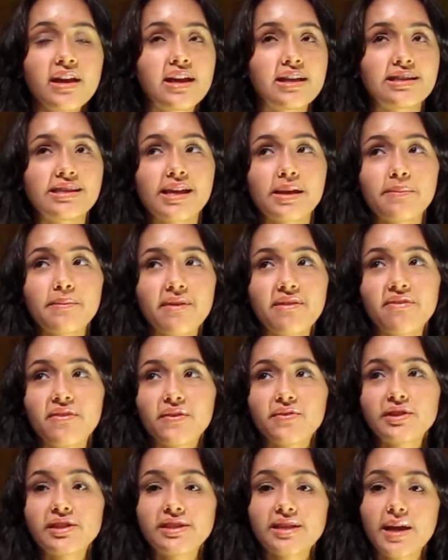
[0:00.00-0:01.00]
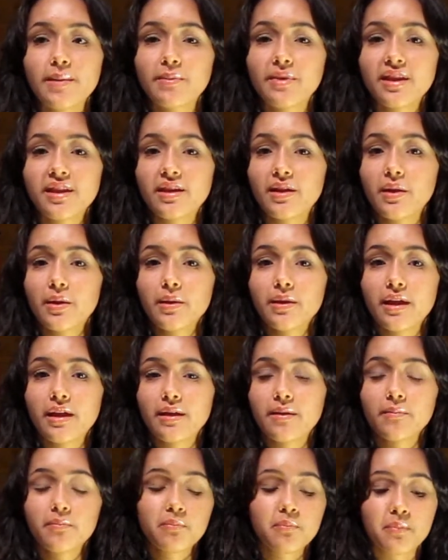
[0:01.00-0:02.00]
It's like my favorite time of the year,
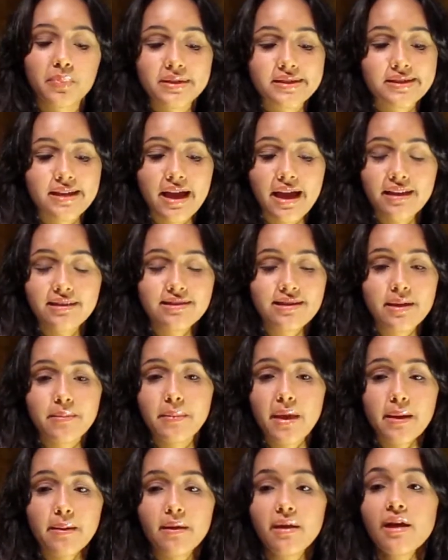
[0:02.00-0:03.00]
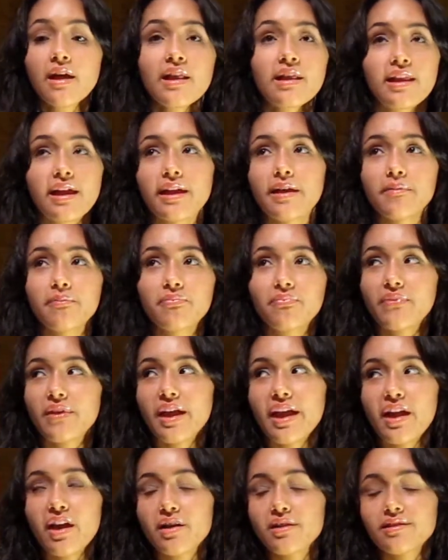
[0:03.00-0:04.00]
like besides like my, like
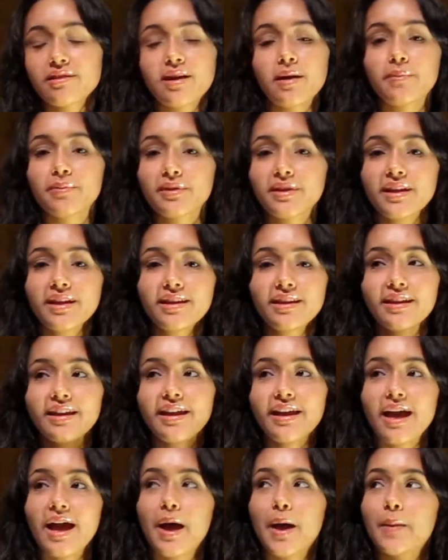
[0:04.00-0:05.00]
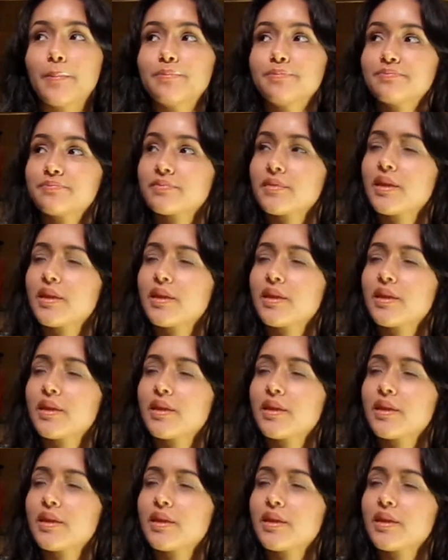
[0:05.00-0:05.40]
it completely um,